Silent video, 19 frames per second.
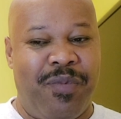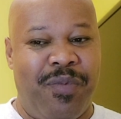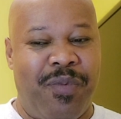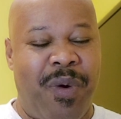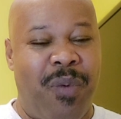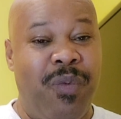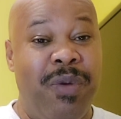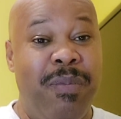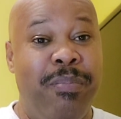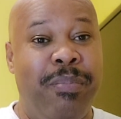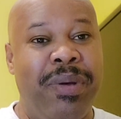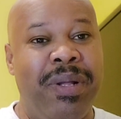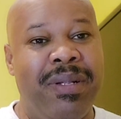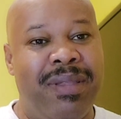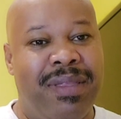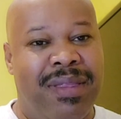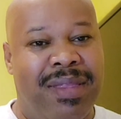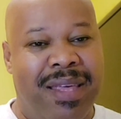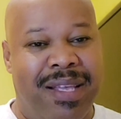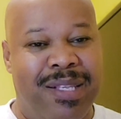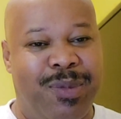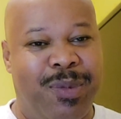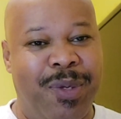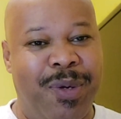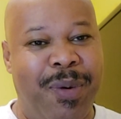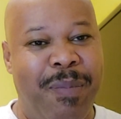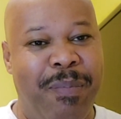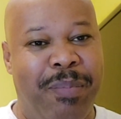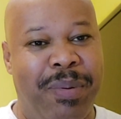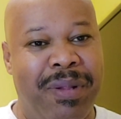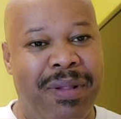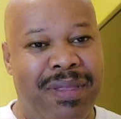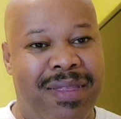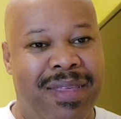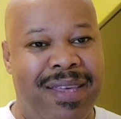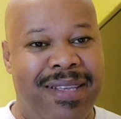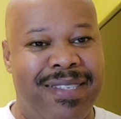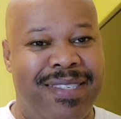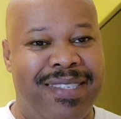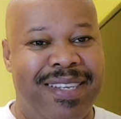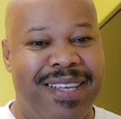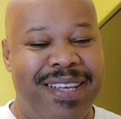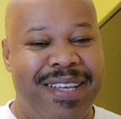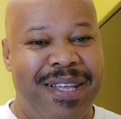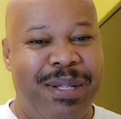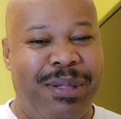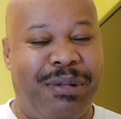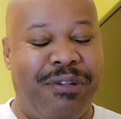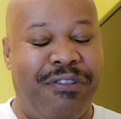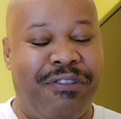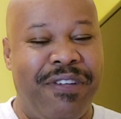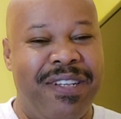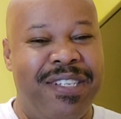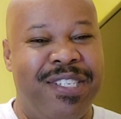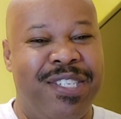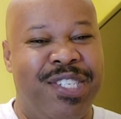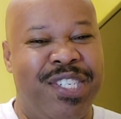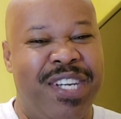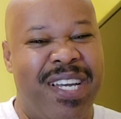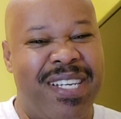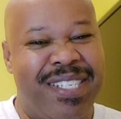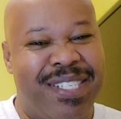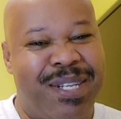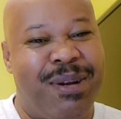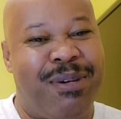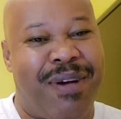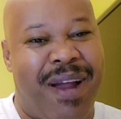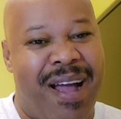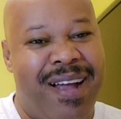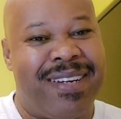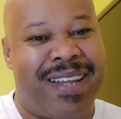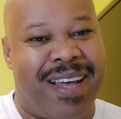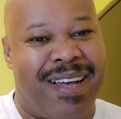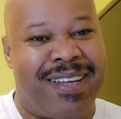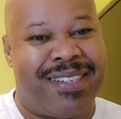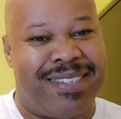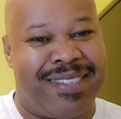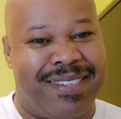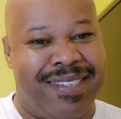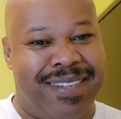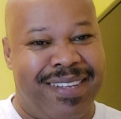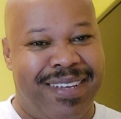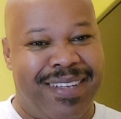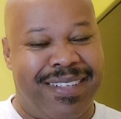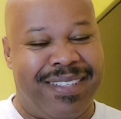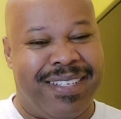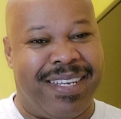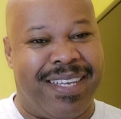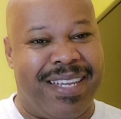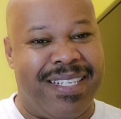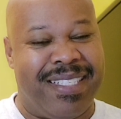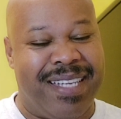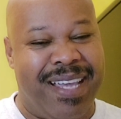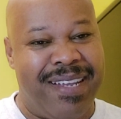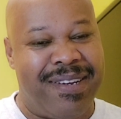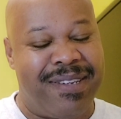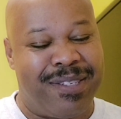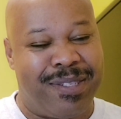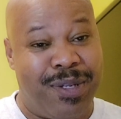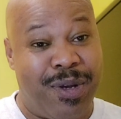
when we build things, we don't build things to fit just around us, to contain us.